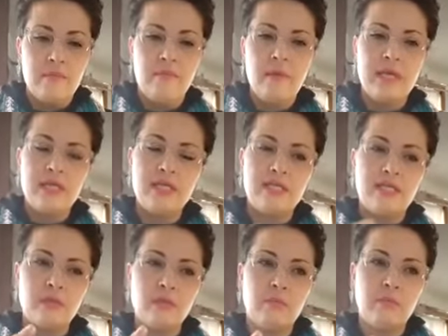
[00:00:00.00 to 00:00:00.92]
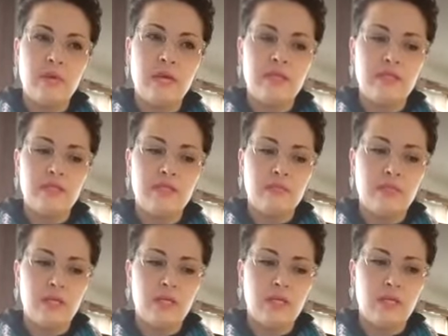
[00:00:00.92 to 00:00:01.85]
because it reminds
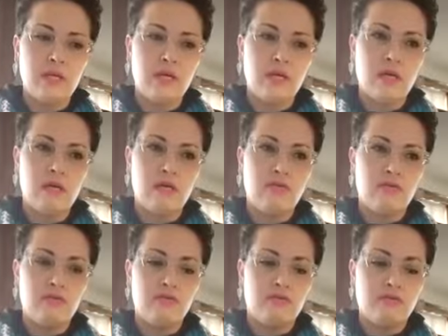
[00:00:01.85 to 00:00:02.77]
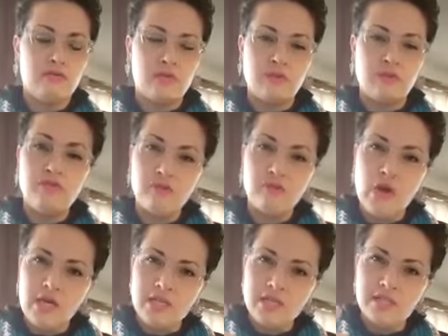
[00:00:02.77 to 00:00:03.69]
me of the
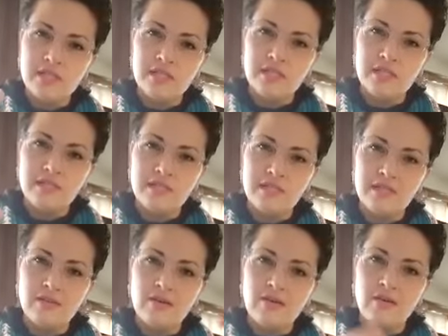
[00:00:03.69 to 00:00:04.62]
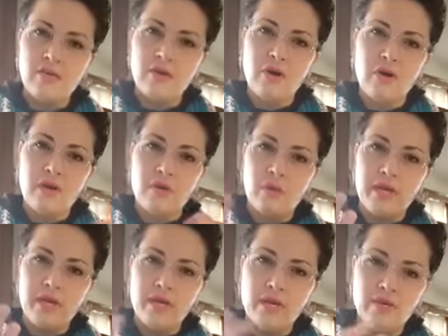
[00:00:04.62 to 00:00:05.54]
frost on a
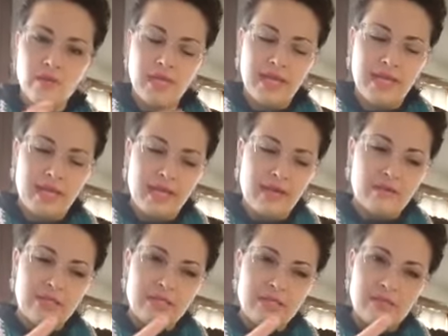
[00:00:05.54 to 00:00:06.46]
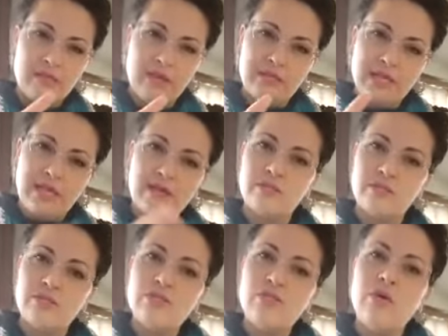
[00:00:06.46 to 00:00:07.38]
window, like how it spiders out.
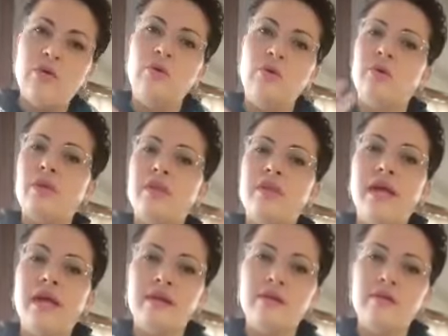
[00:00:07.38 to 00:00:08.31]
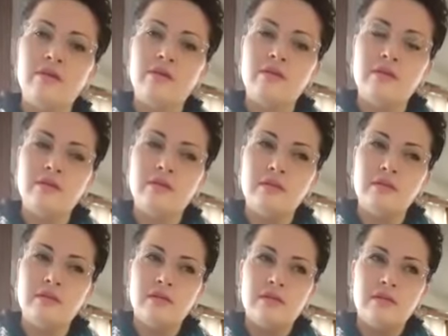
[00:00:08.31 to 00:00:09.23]
So that'll
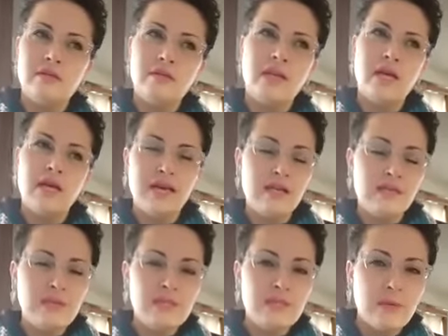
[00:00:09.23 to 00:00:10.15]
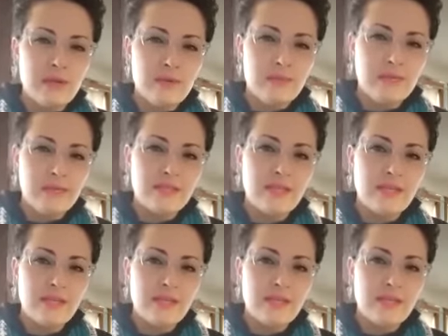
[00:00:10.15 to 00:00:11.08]
kind of inspire my
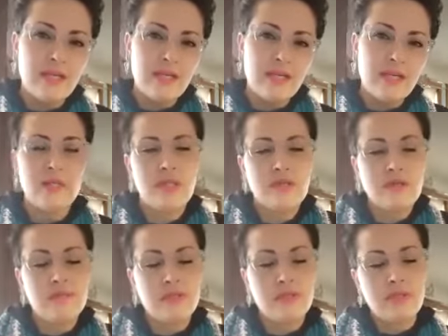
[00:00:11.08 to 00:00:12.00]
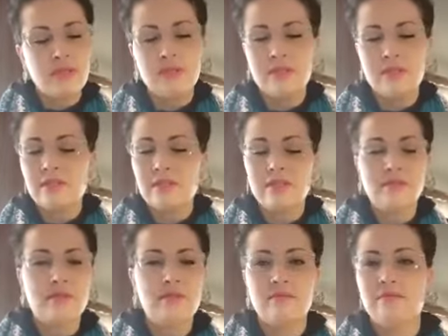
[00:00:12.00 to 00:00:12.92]
designs, but then books and